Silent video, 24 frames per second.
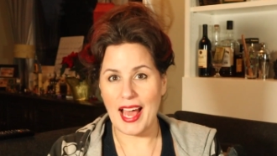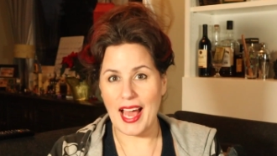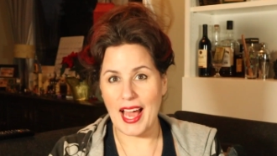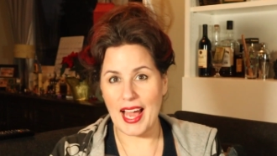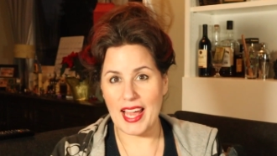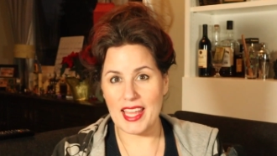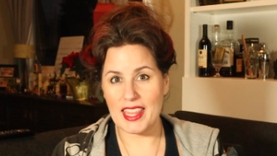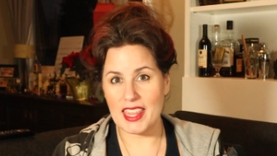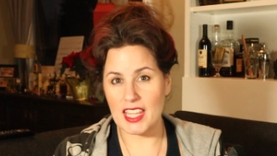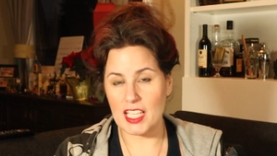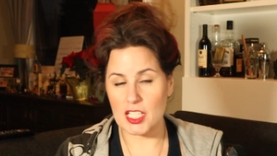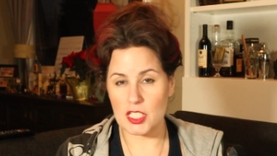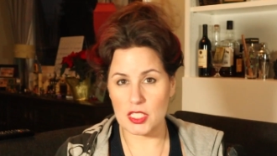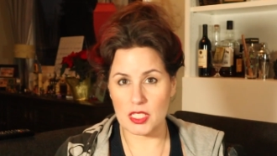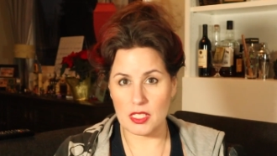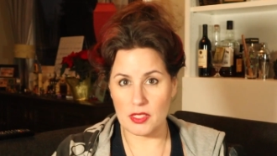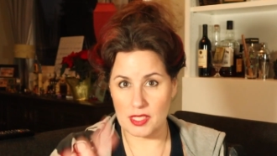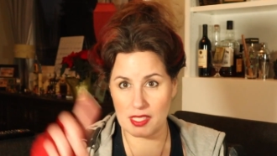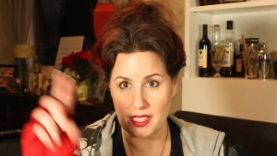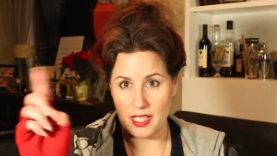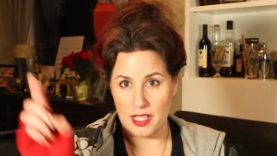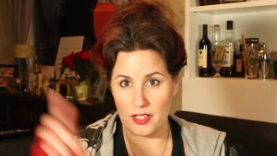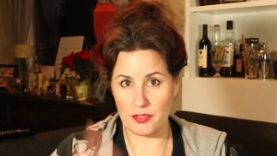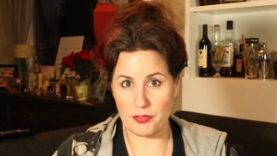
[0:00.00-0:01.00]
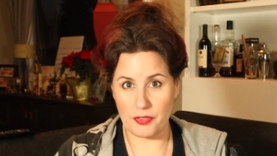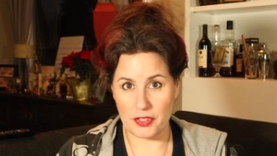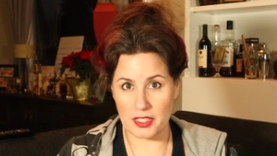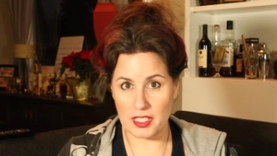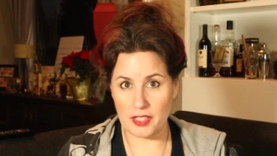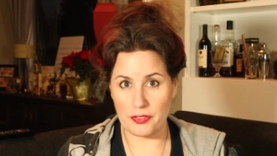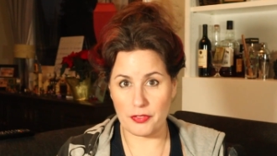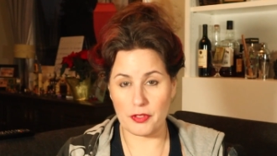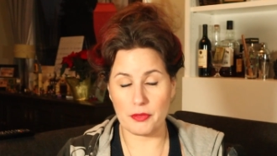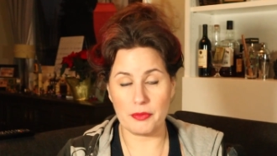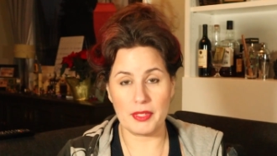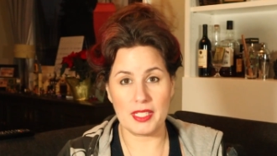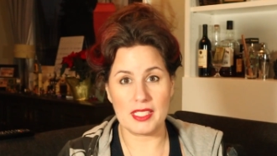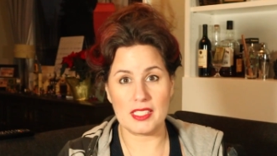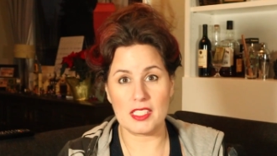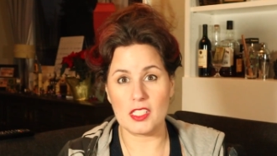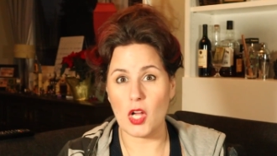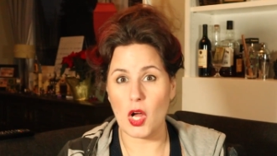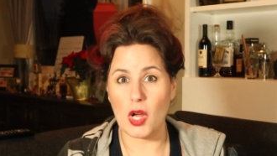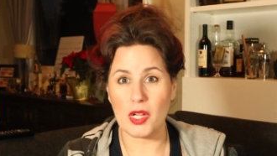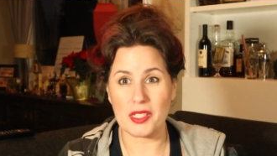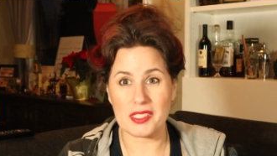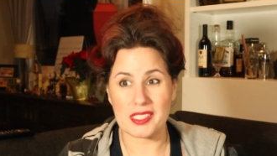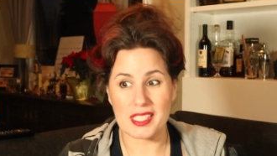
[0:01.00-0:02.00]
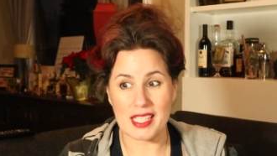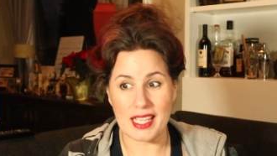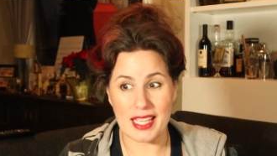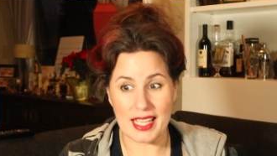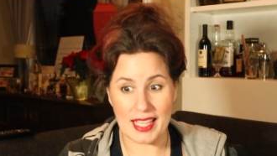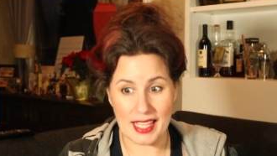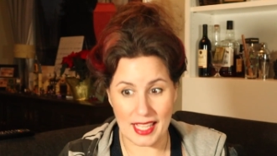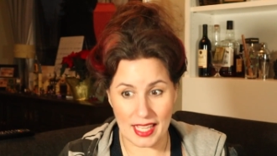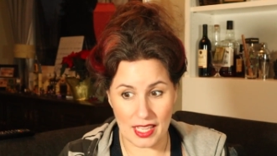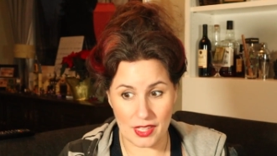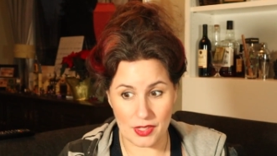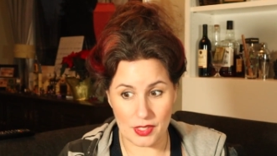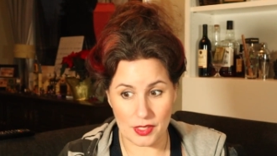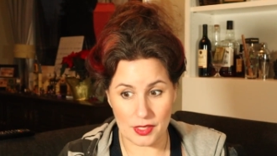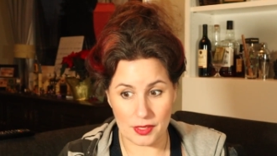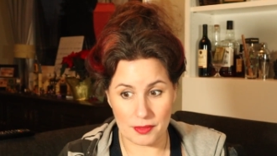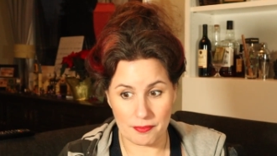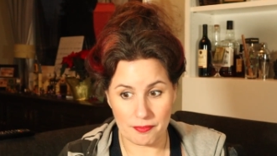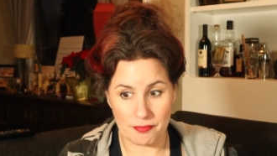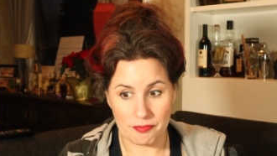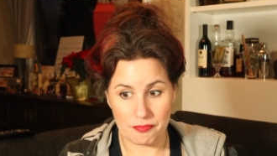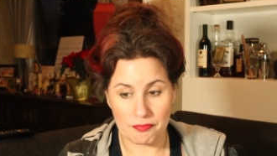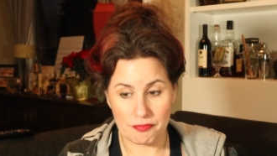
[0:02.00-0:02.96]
I think she's sent for a different reason altogether.